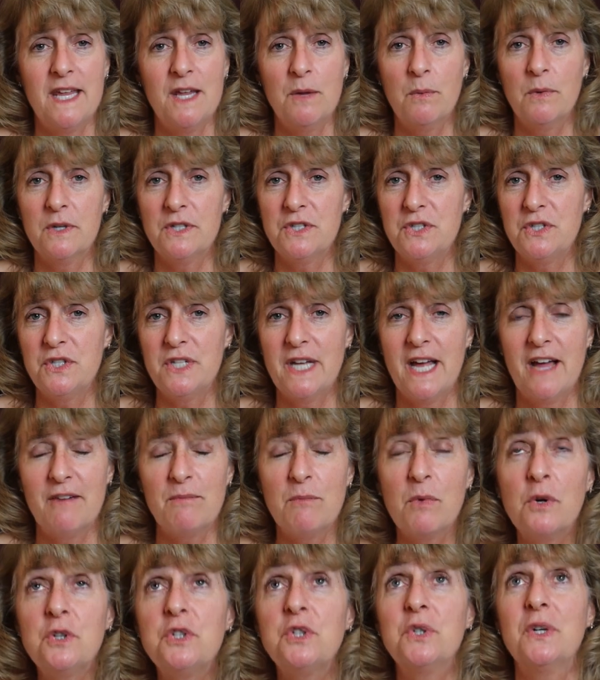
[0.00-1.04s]
He wants you to have
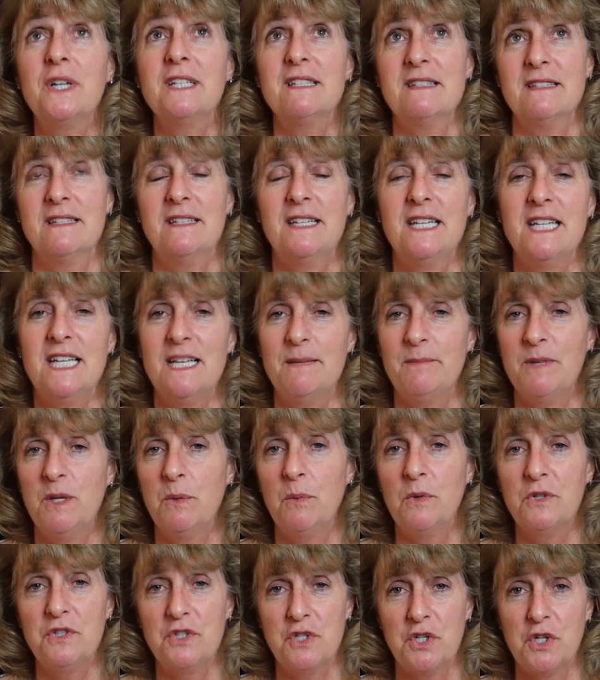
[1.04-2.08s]
more trust in him. He
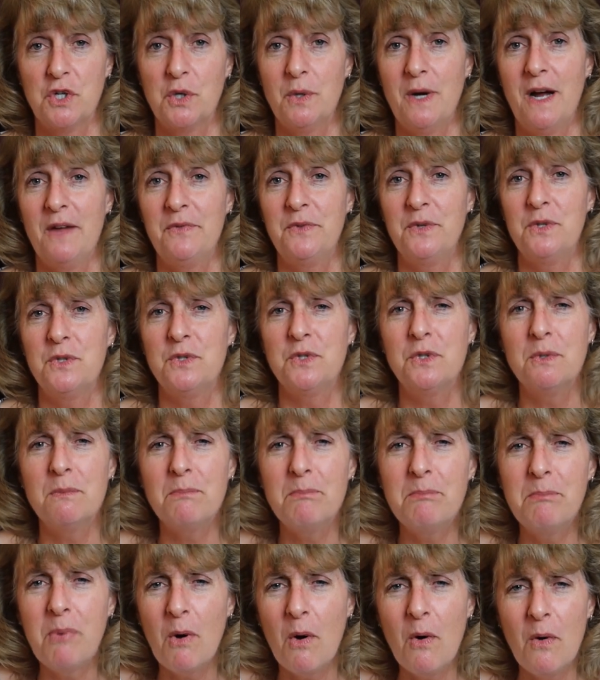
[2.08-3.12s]
wants you to go out there and do
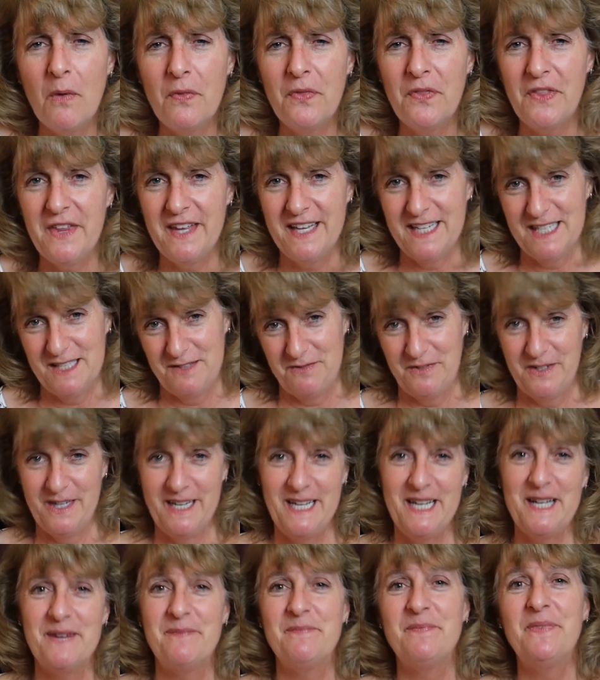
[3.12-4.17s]
bold things for
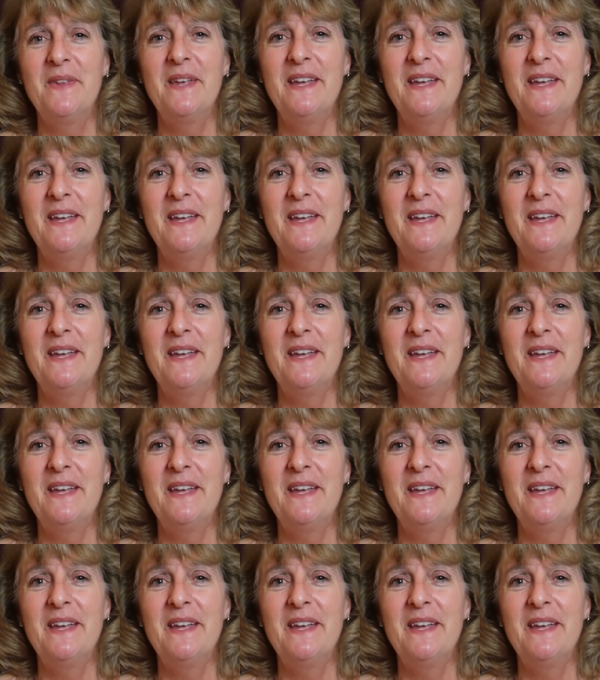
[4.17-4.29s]
him.